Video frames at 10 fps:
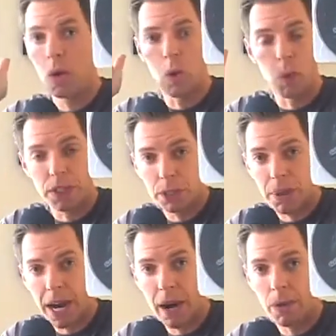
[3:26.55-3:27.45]
what your
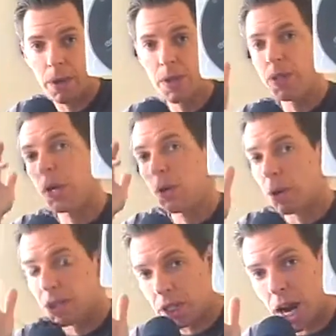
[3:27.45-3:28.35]
power is,
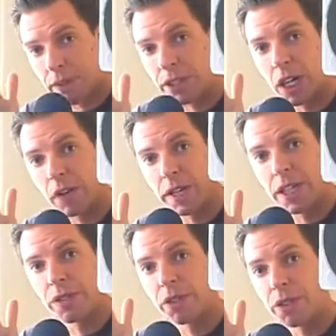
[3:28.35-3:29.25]
what your average heart rate is
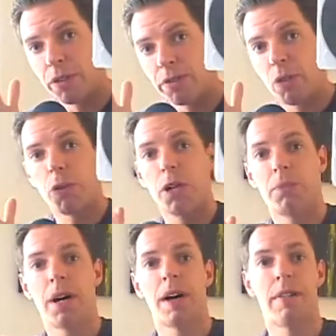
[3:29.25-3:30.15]
for zone 4 and
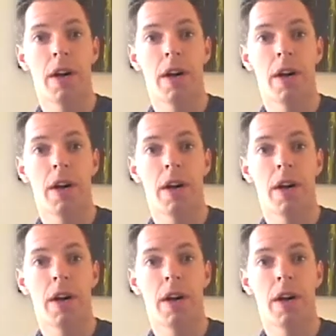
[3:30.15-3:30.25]
above.